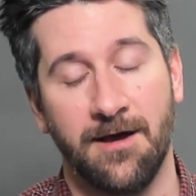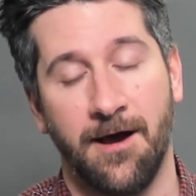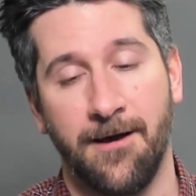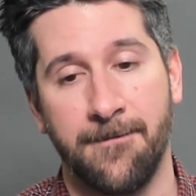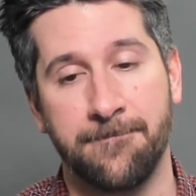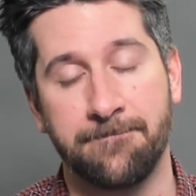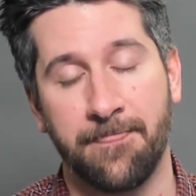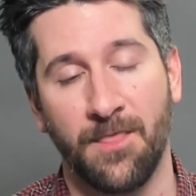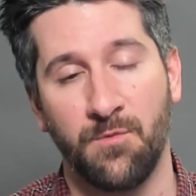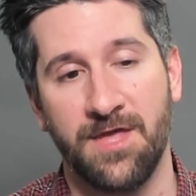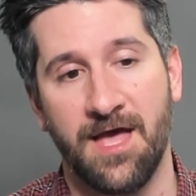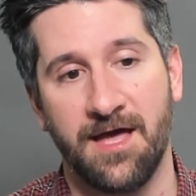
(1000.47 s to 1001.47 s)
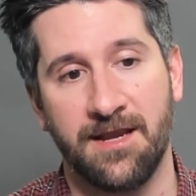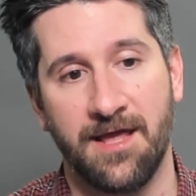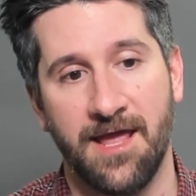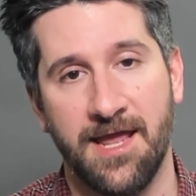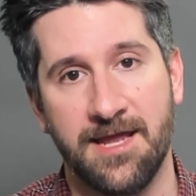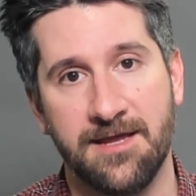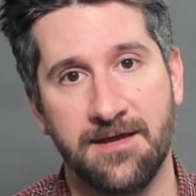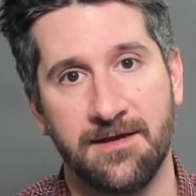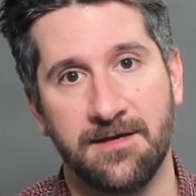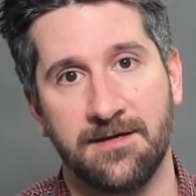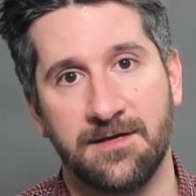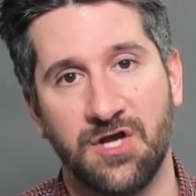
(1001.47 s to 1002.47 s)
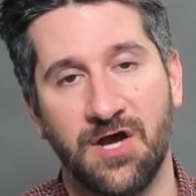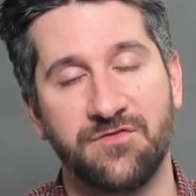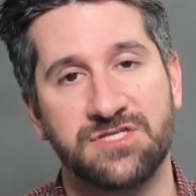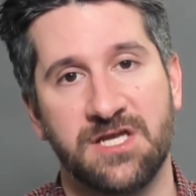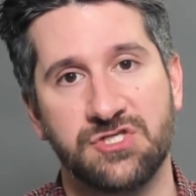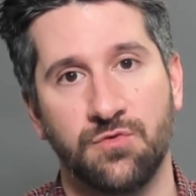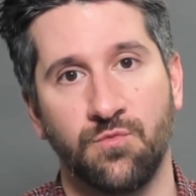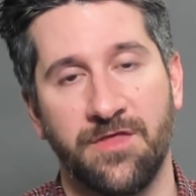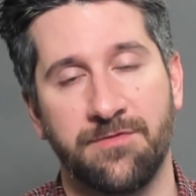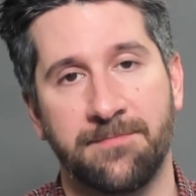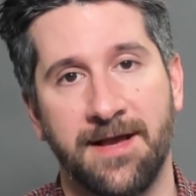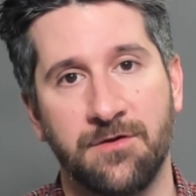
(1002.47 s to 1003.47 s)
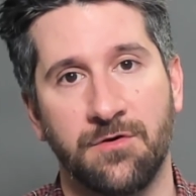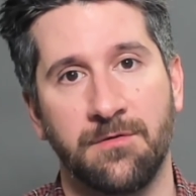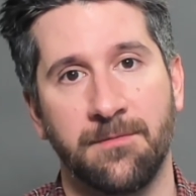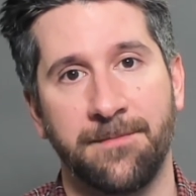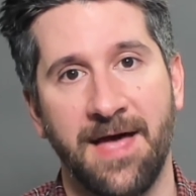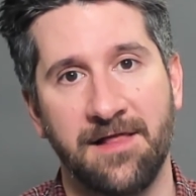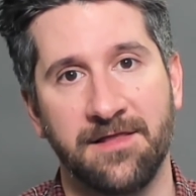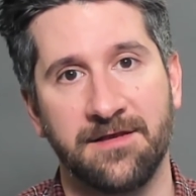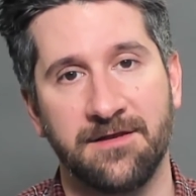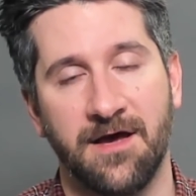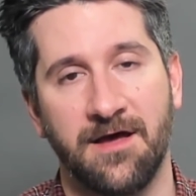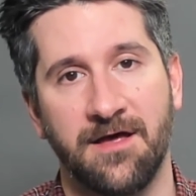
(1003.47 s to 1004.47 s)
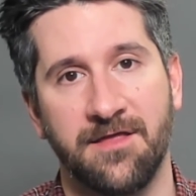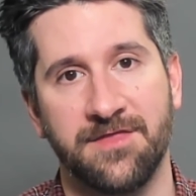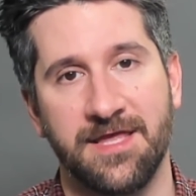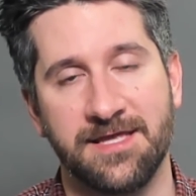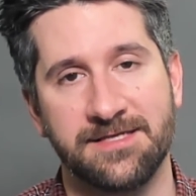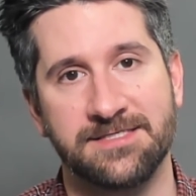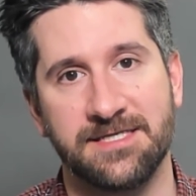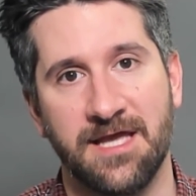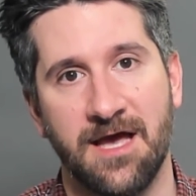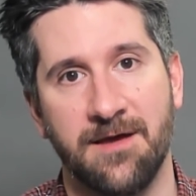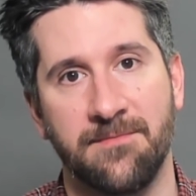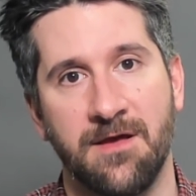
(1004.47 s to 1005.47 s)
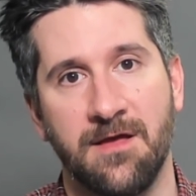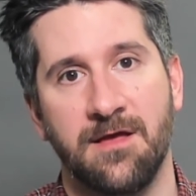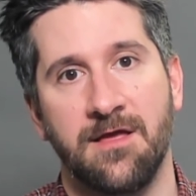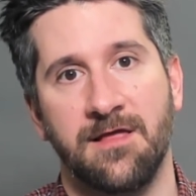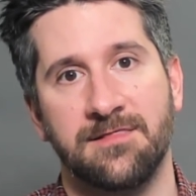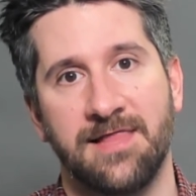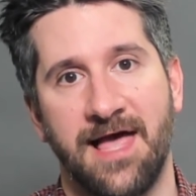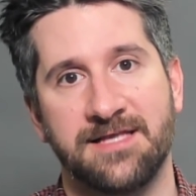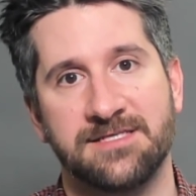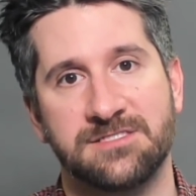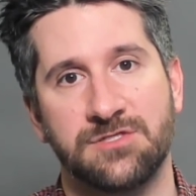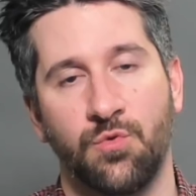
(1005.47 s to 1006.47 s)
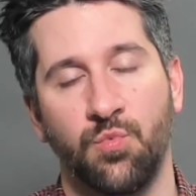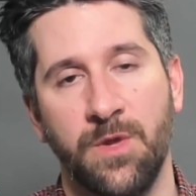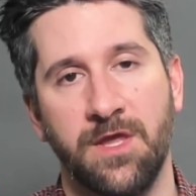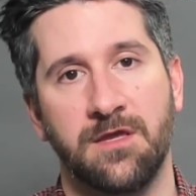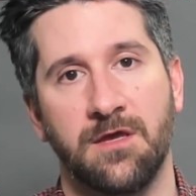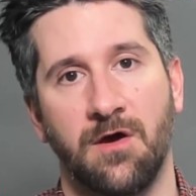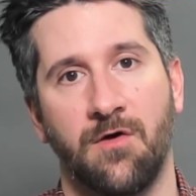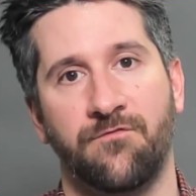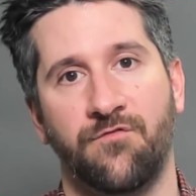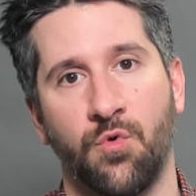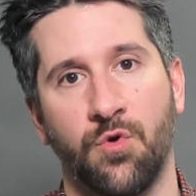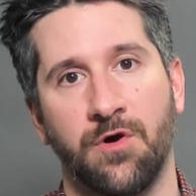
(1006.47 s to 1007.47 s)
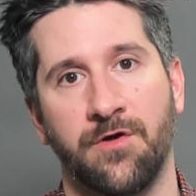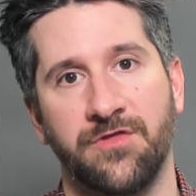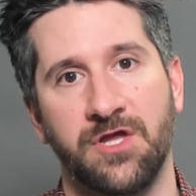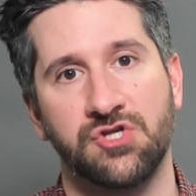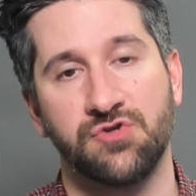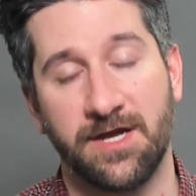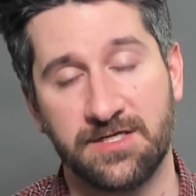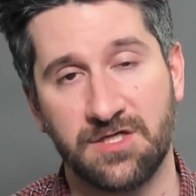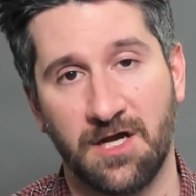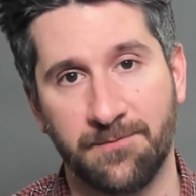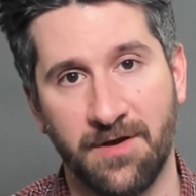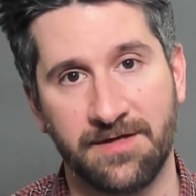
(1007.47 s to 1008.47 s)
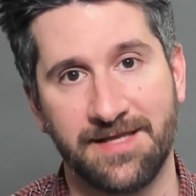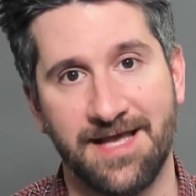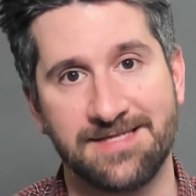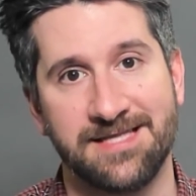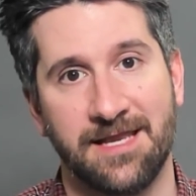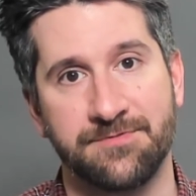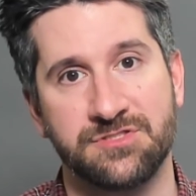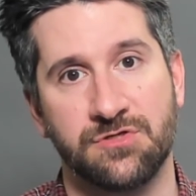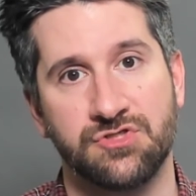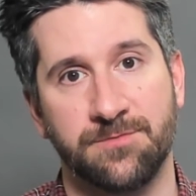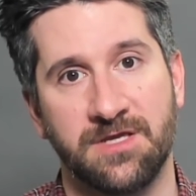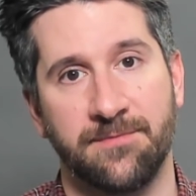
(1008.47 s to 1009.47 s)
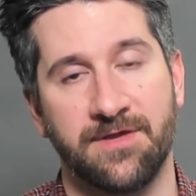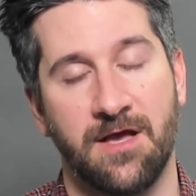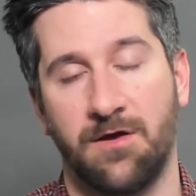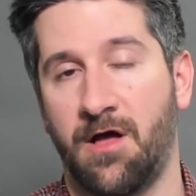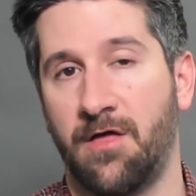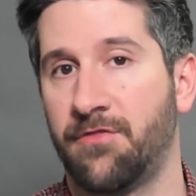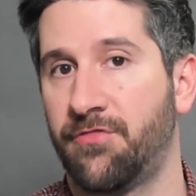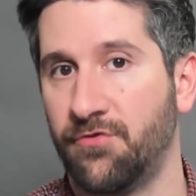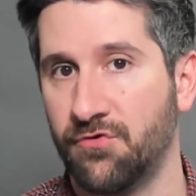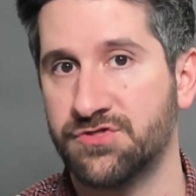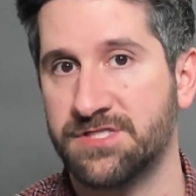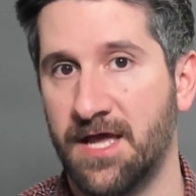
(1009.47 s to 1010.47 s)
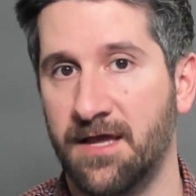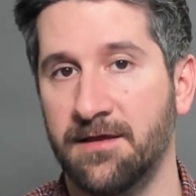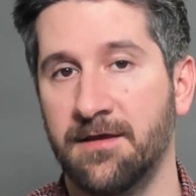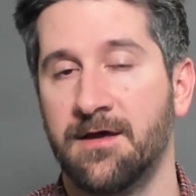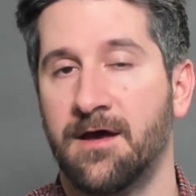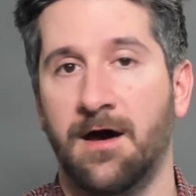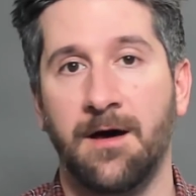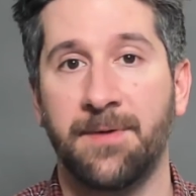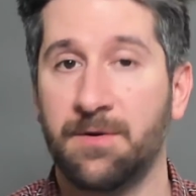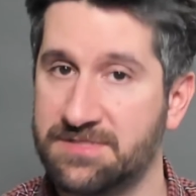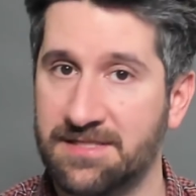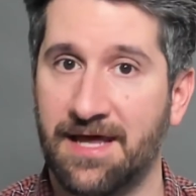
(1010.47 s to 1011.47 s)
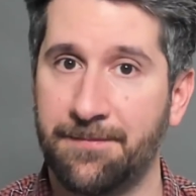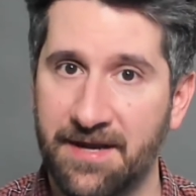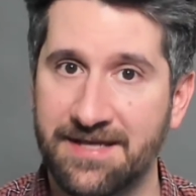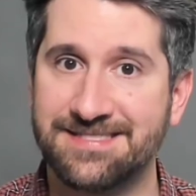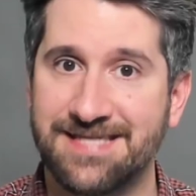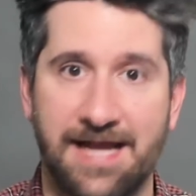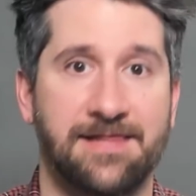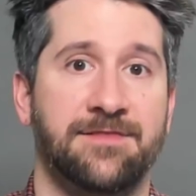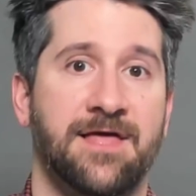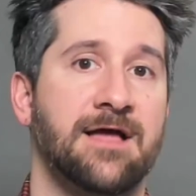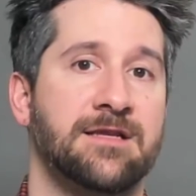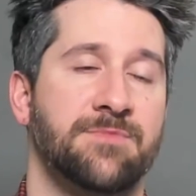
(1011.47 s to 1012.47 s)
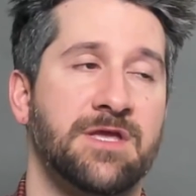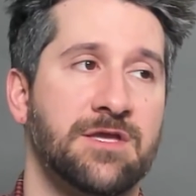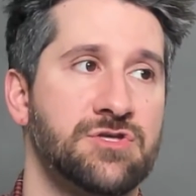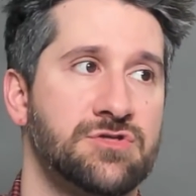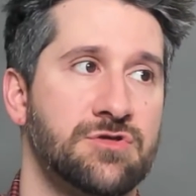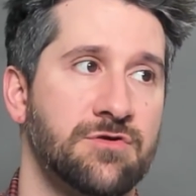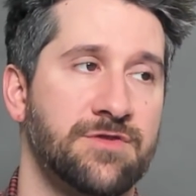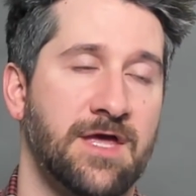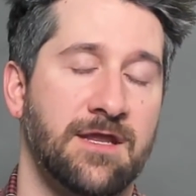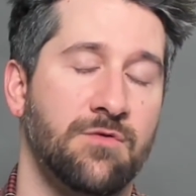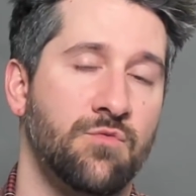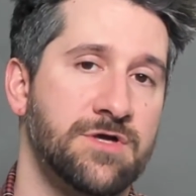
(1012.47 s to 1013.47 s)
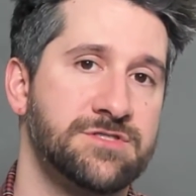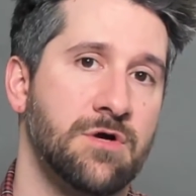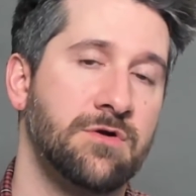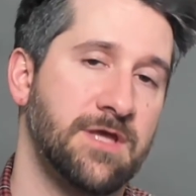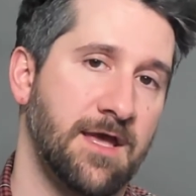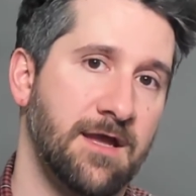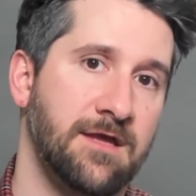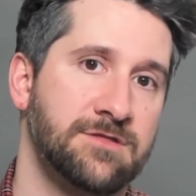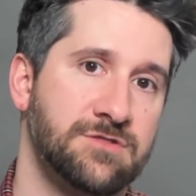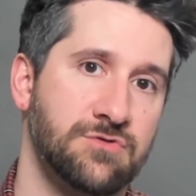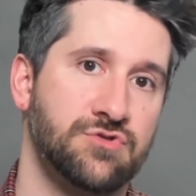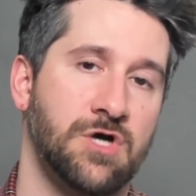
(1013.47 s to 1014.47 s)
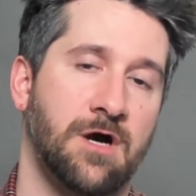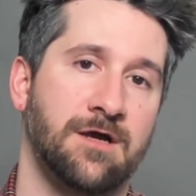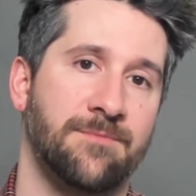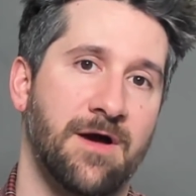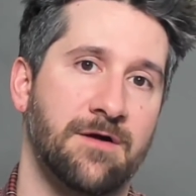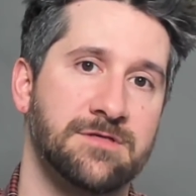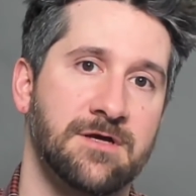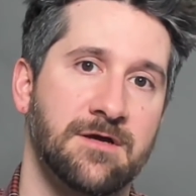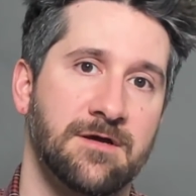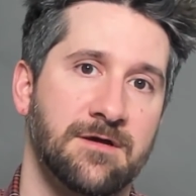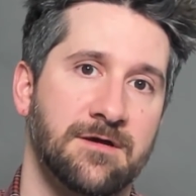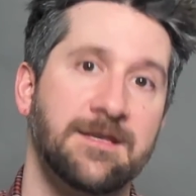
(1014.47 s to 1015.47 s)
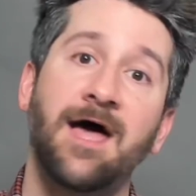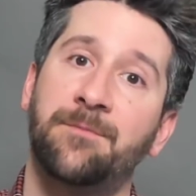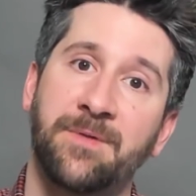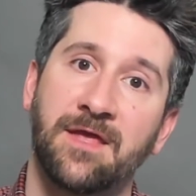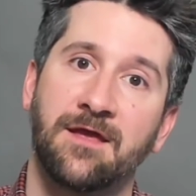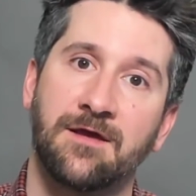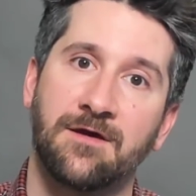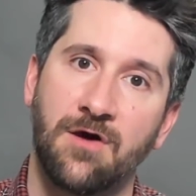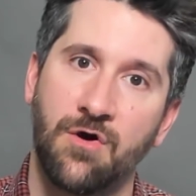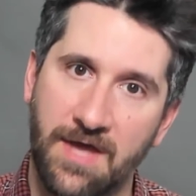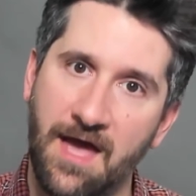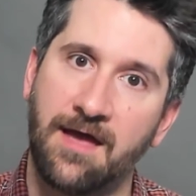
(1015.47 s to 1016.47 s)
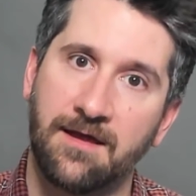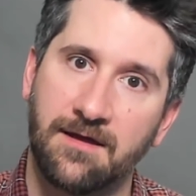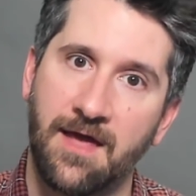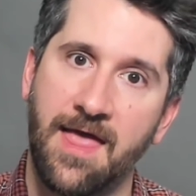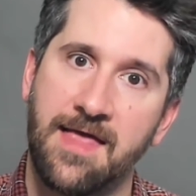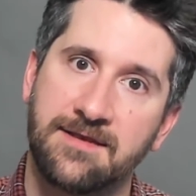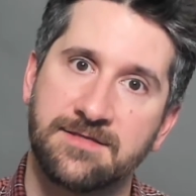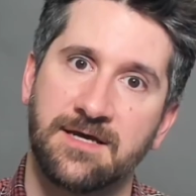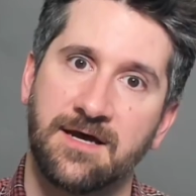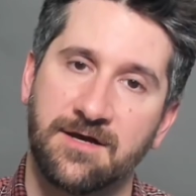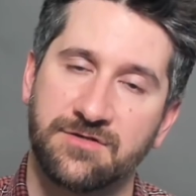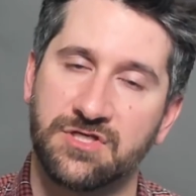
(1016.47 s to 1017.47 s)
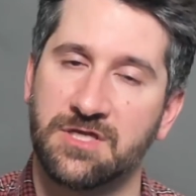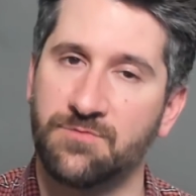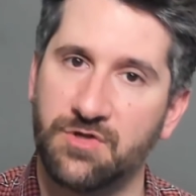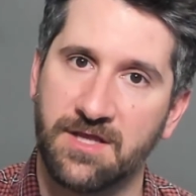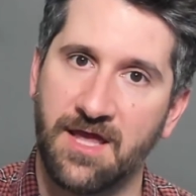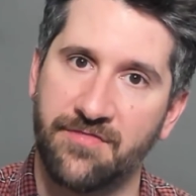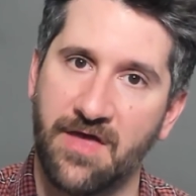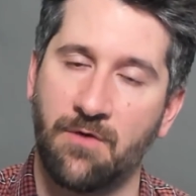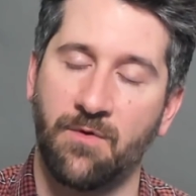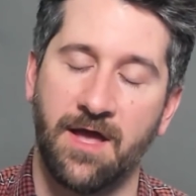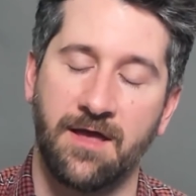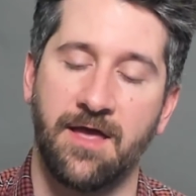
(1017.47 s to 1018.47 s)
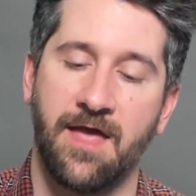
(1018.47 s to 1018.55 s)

Um, we had a conversation with Michael Mallon, uh, the id DM, last week for the Dragon Talk podcast. That episode should be coming out on Thursday. Um, but it was a lot about exactly that, making sure that it was okay to talk about not being okay and uh, to communicate that way.